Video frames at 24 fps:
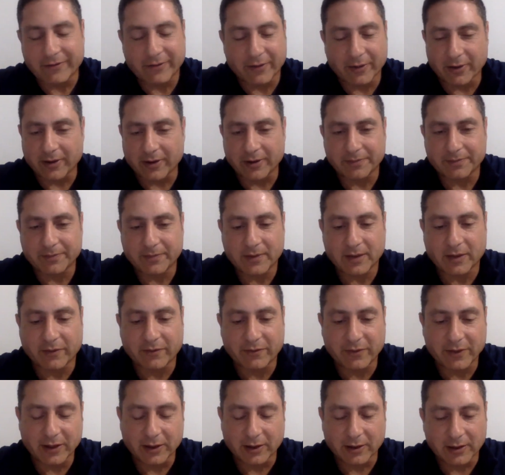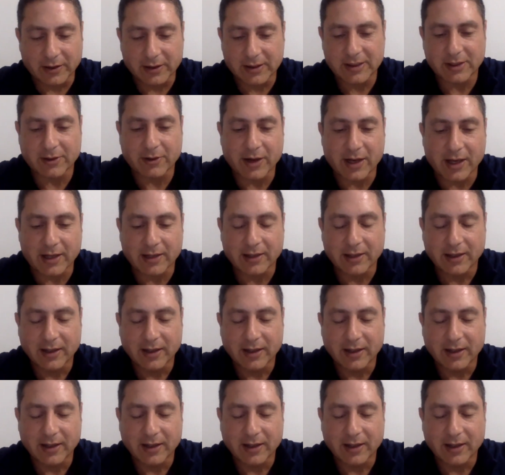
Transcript: for the fields they're in.